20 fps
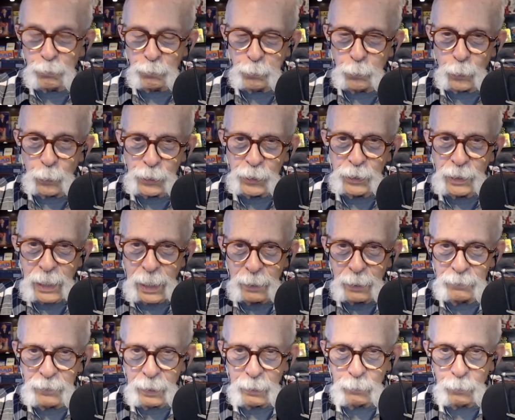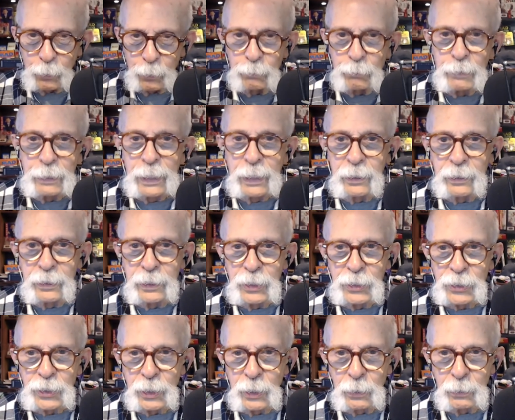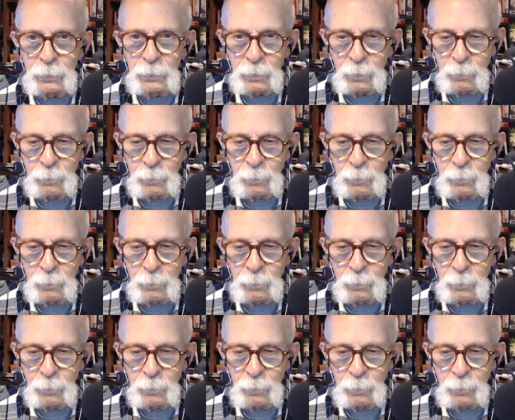four should have their own reality show?